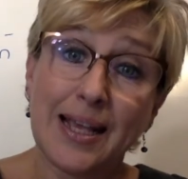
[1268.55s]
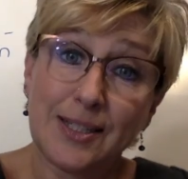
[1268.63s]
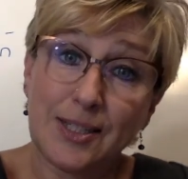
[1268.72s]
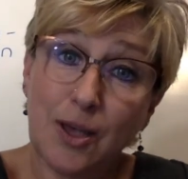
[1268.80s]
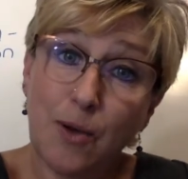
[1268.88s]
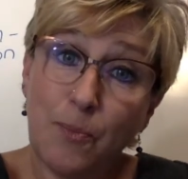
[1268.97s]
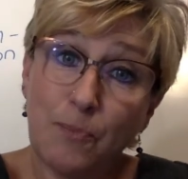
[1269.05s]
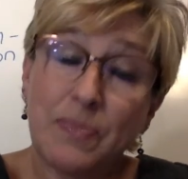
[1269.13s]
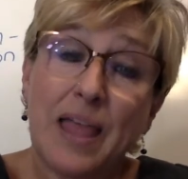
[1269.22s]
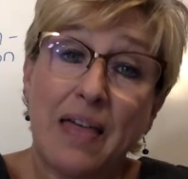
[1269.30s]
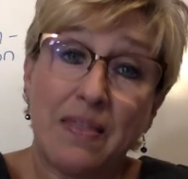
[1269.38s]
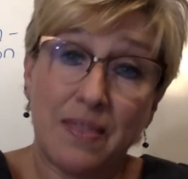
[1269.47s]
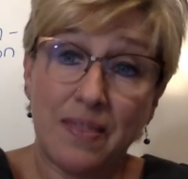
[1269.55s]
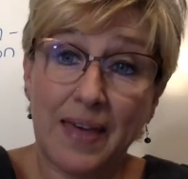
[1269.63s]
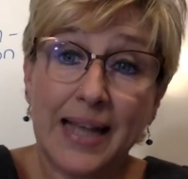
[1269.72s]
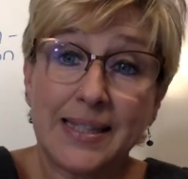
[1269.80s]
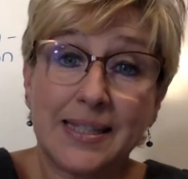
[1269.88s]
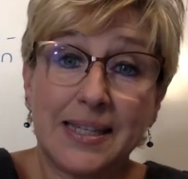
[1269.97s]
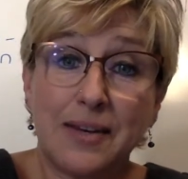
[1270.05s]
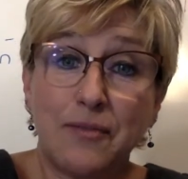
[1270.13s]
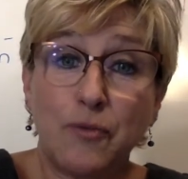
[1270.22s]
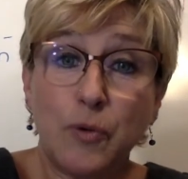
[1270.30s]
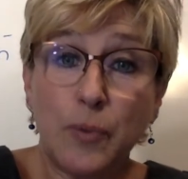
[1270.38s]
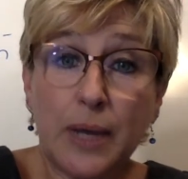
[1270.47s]
So that's it
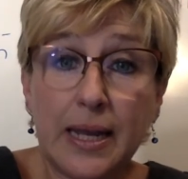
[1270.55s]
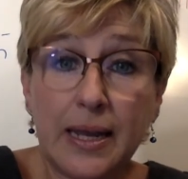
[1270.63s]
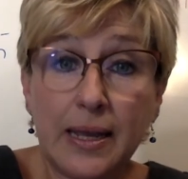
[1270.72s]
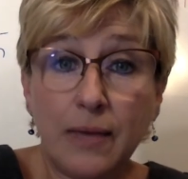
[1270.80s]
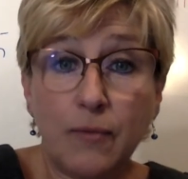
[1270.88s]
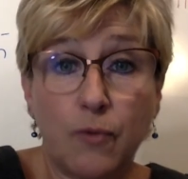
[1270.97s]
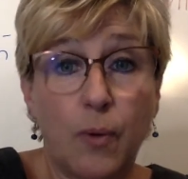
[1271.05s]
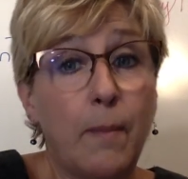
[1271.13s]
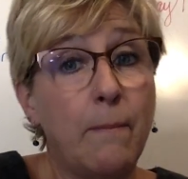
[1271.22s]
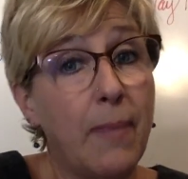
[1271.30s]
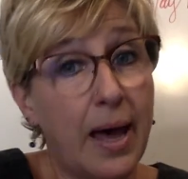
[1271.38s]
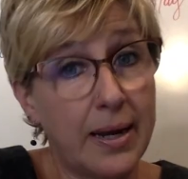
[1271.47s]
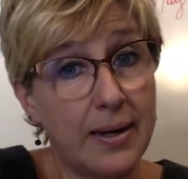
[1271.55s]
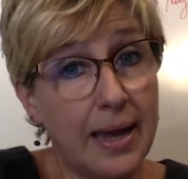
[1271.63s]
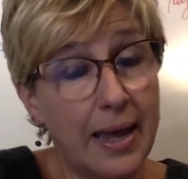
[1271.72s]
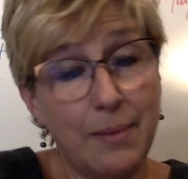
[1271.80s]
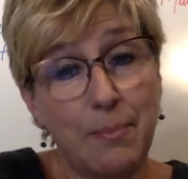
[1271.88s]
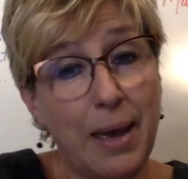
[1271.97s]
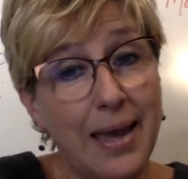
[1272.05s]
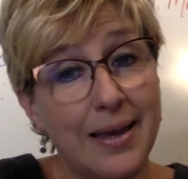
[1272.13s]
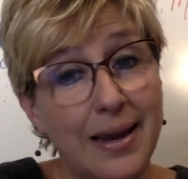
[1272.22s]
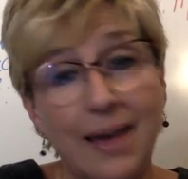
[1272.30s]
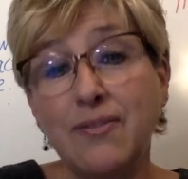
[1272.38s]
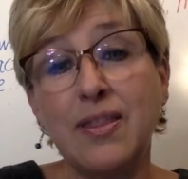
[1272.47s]
for reading for Monday, May
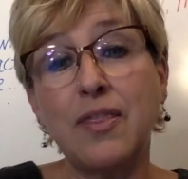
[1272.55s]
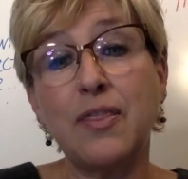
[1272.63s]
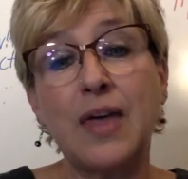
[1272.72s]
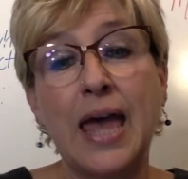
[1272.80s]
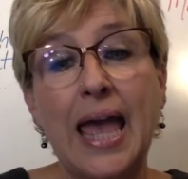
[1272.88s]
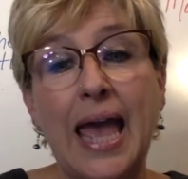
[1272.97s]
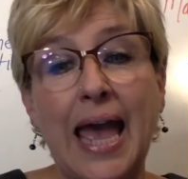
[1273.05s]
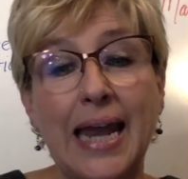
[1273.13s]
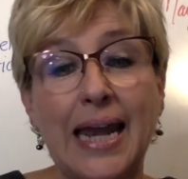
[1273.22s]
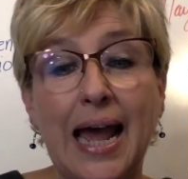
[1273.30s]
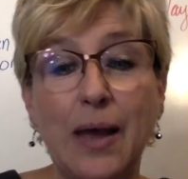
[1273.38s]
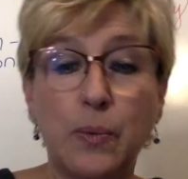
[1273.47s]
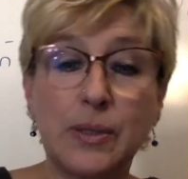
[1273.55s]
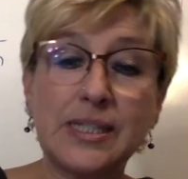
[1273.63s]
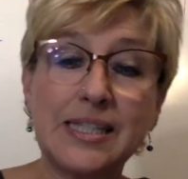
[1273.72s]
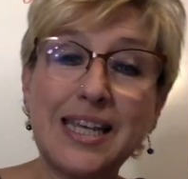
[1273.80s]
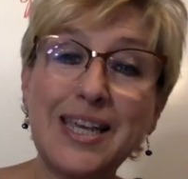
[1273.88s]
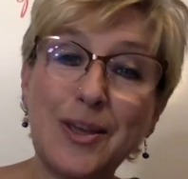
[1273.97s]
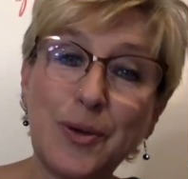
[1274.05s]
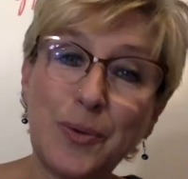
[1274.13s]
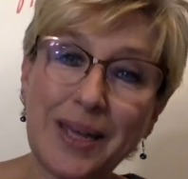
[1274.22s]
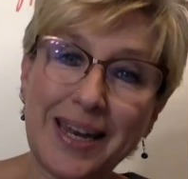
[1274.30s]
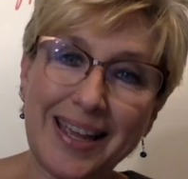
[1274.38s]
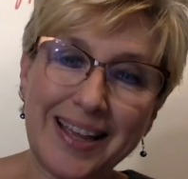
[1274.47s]
11th, and I will see you
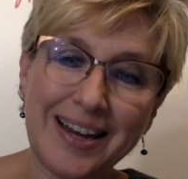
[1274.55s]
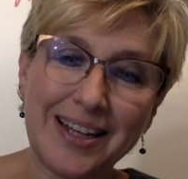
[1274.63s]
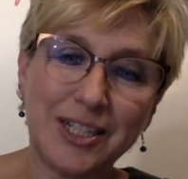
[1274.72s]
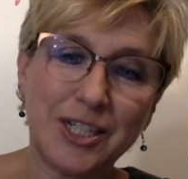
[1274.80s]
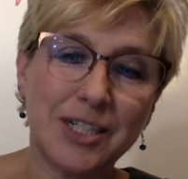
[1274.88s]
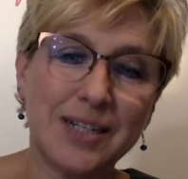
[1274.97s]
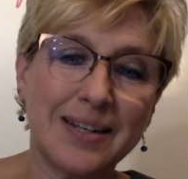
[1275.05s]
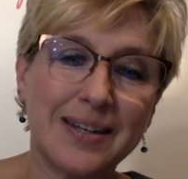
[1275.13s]
in English.